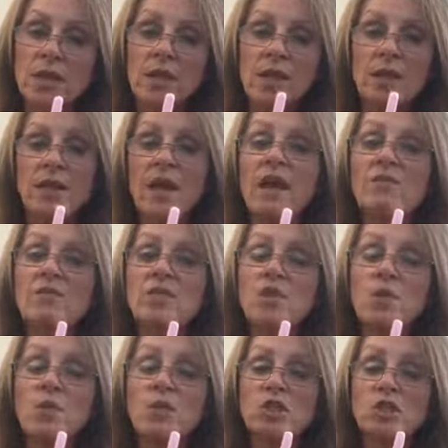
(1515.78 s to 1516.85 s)
and they have so
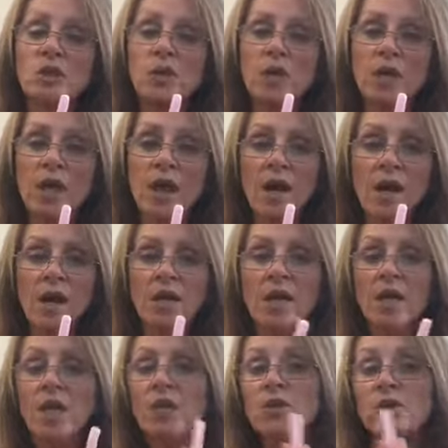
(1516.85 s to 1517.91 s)
much going on.
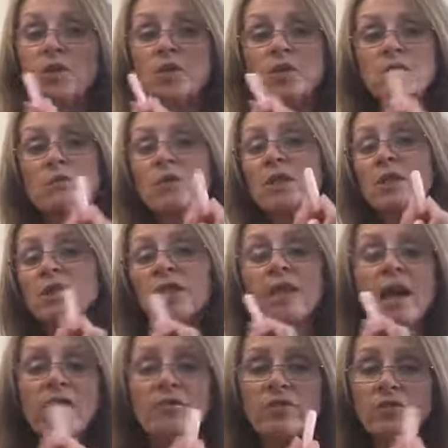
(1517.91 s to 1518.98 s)
You can put the
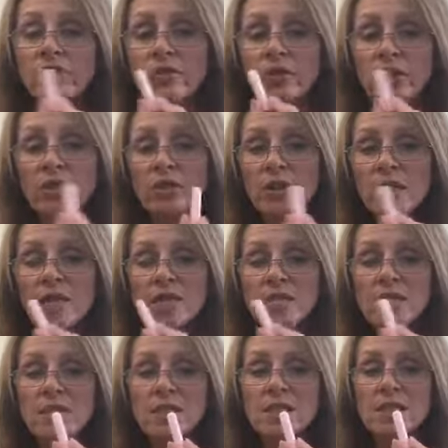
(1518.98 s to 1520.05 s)
lavender in there and they can
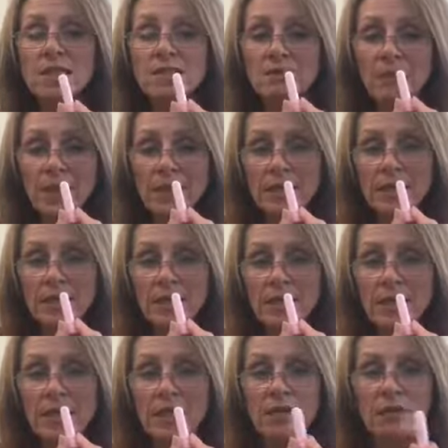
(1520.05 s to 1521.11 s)
just smell it,
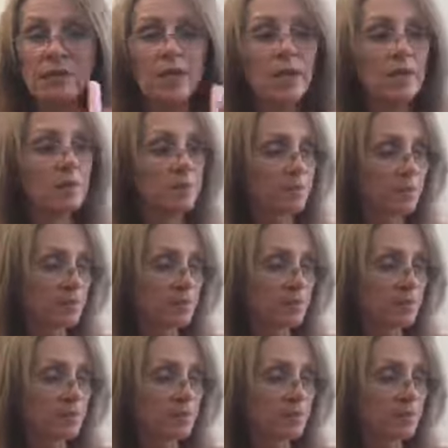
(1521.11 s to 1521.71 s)
right?